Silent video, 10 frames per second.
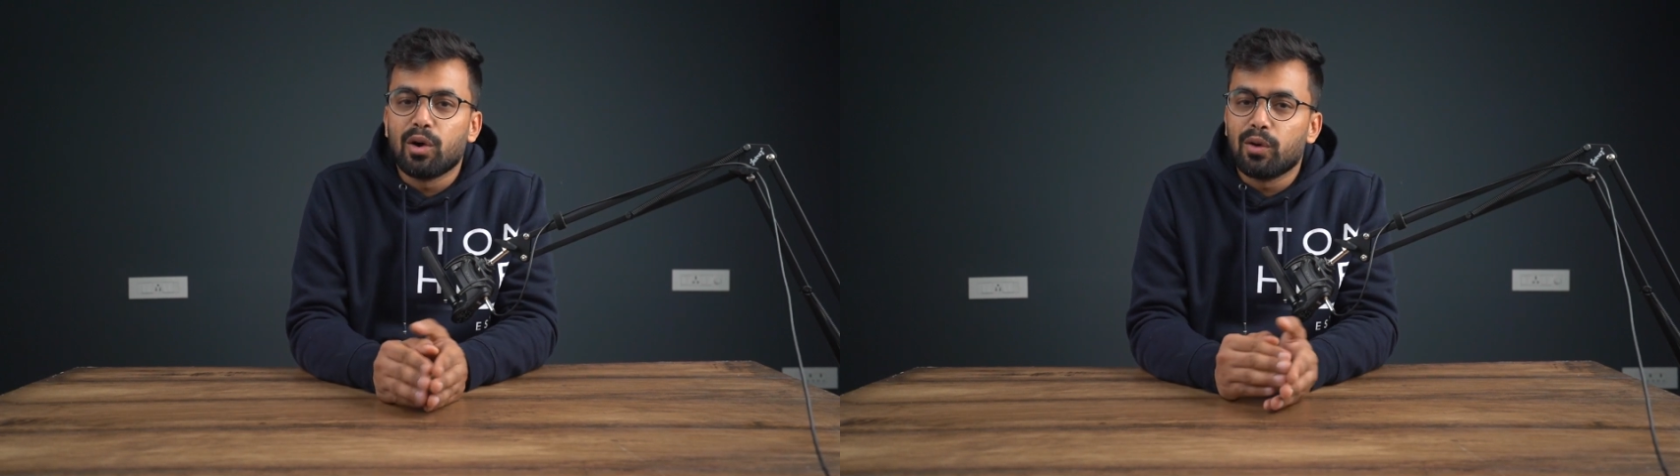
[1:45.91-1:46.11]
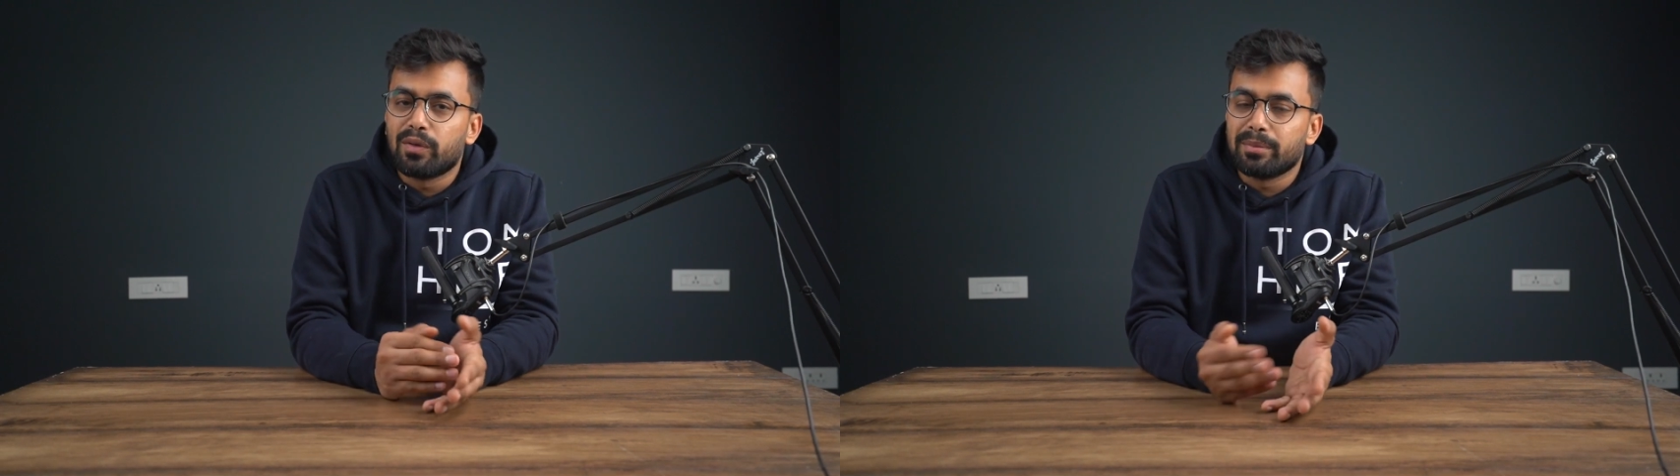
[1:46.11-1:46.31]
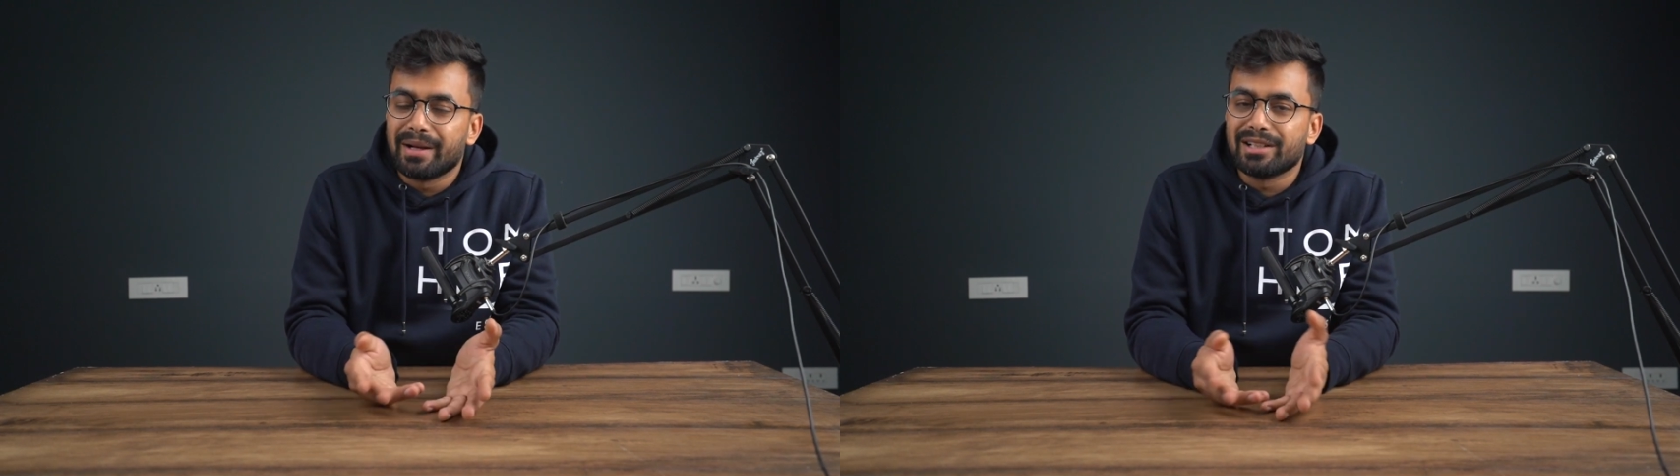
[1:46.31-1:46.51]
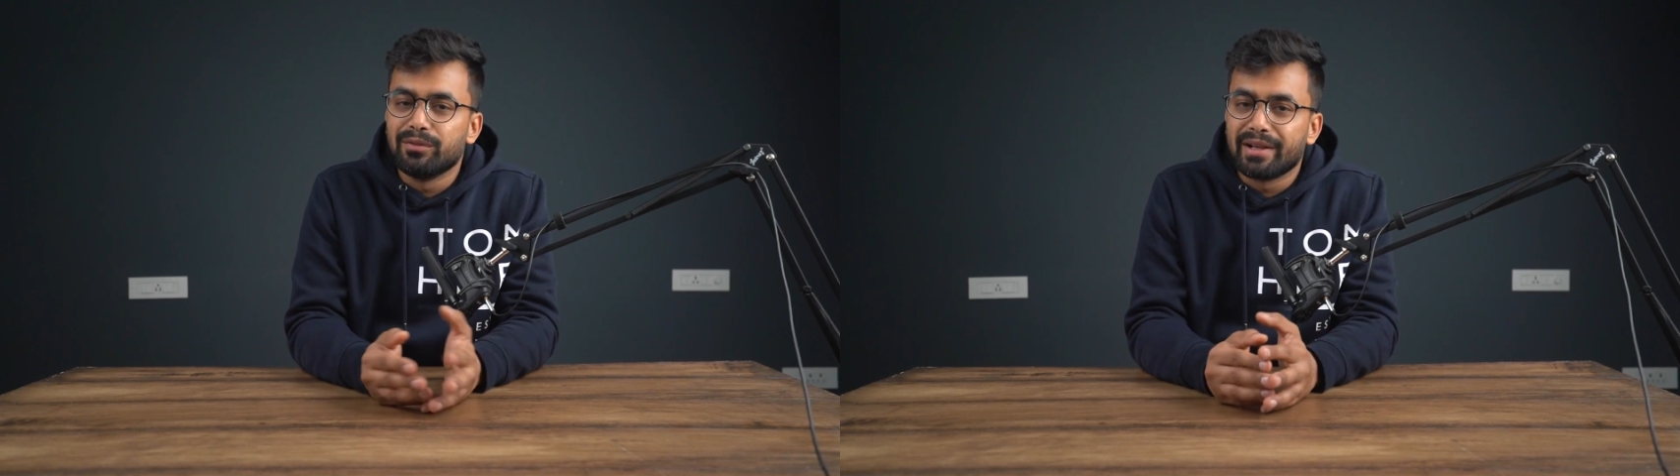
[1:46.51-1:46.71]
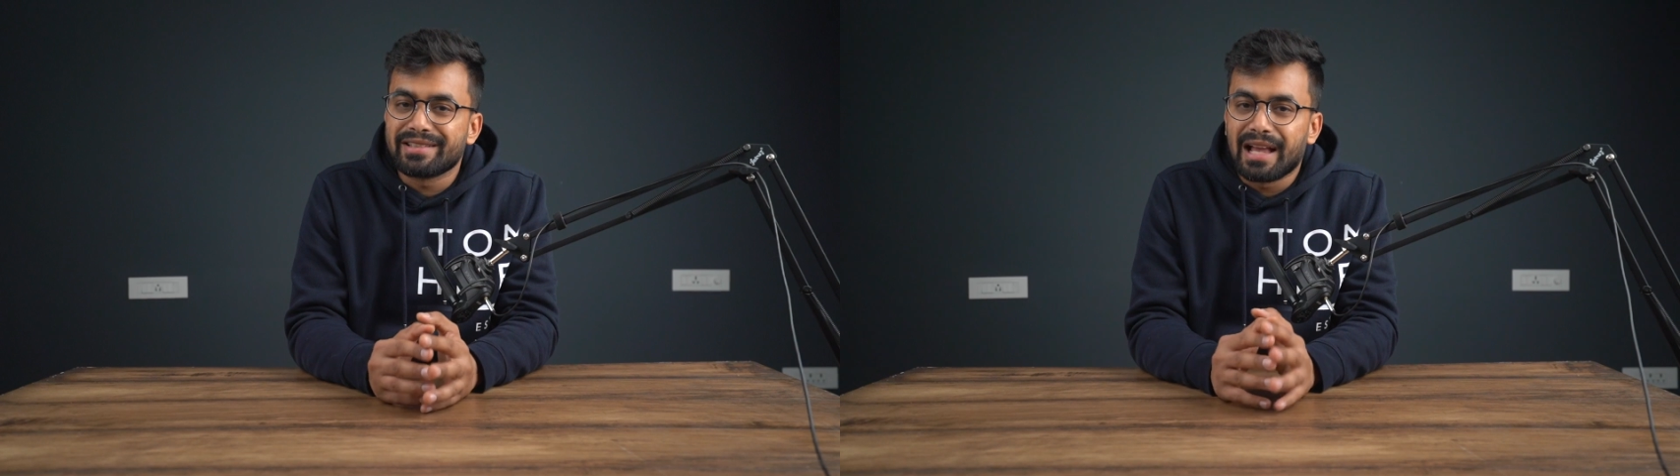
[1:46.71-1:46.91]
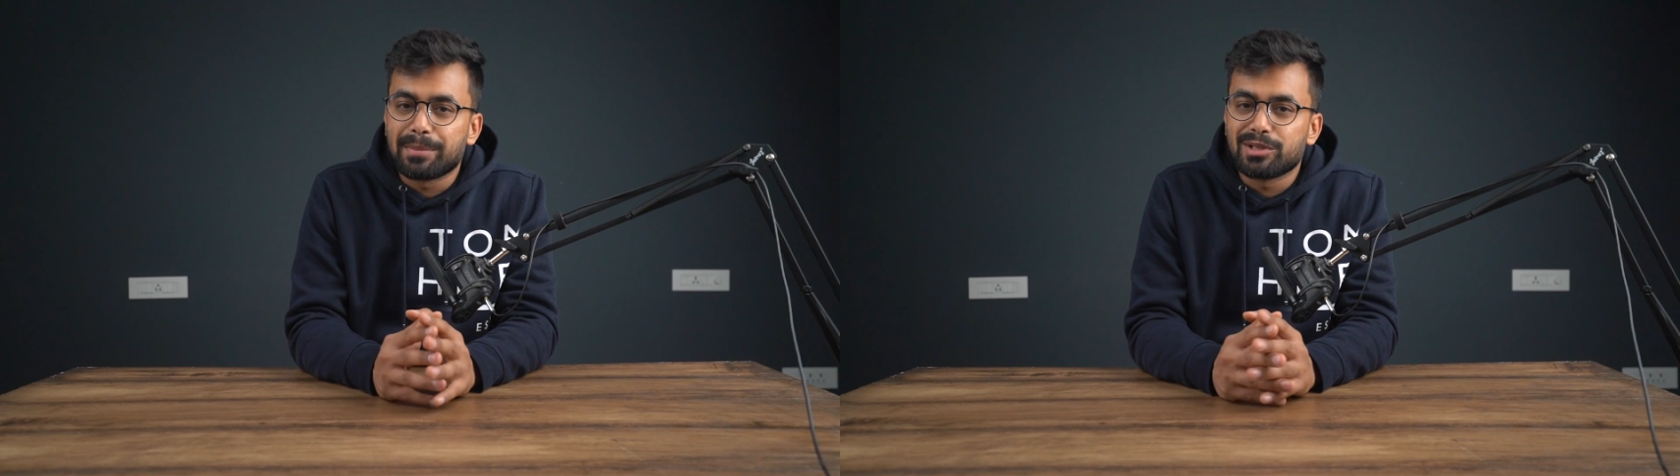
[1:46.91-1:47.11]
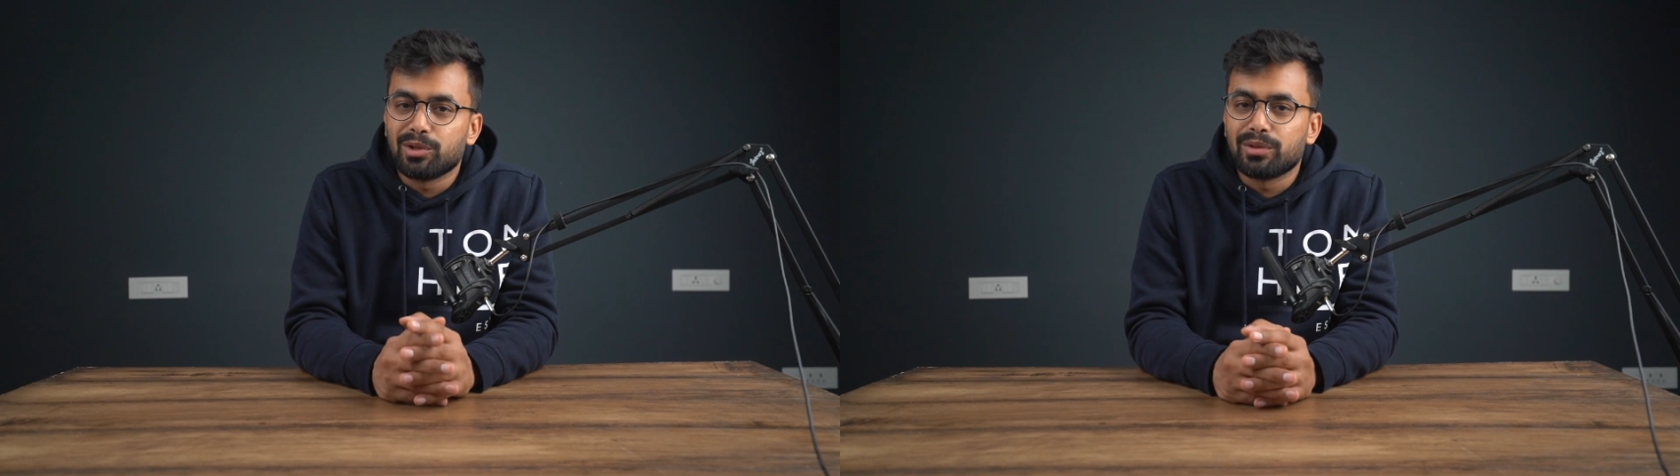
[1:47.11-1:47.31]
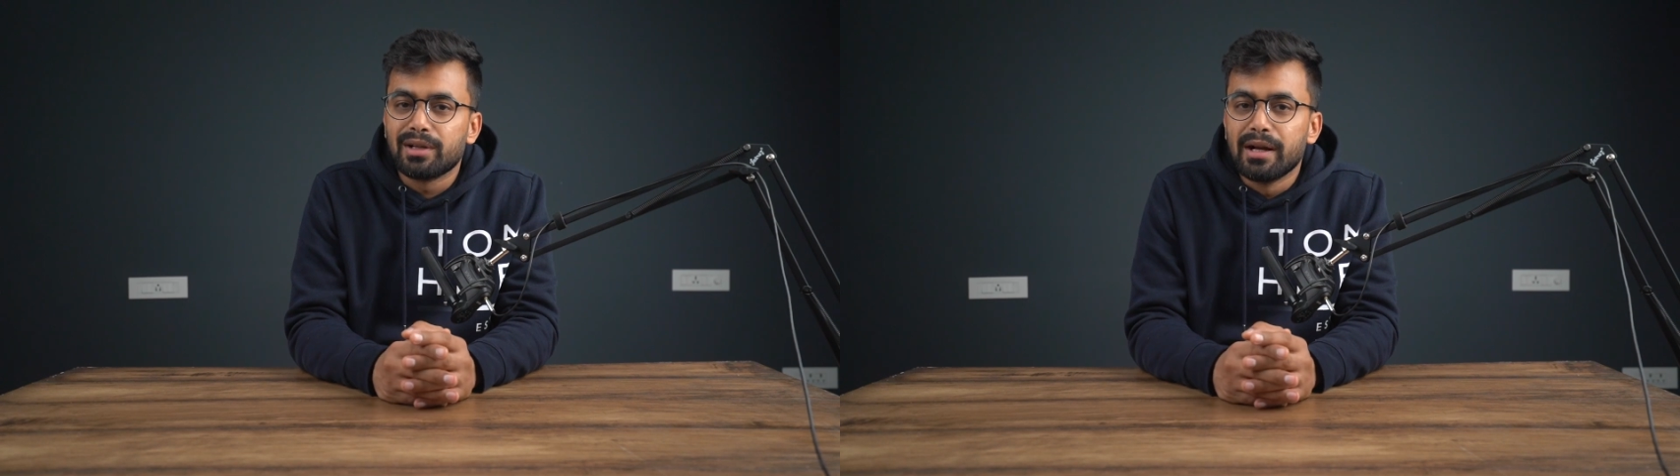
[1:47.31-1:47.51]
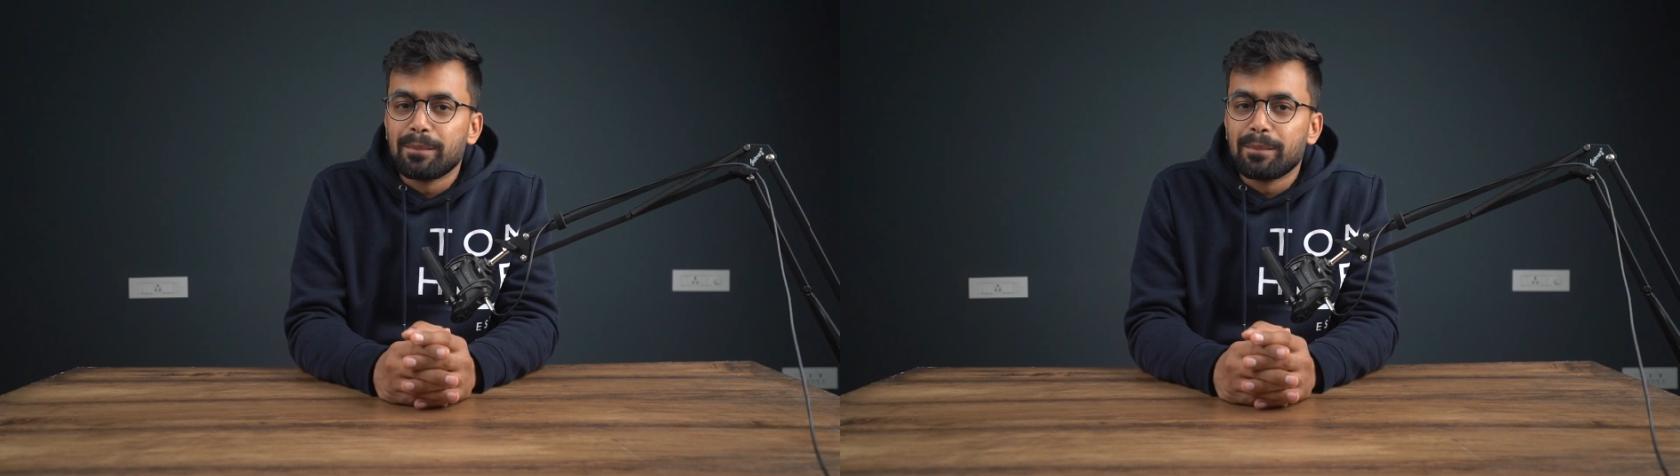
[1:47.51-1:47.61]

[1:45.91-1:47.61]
offered by the Wix App Store.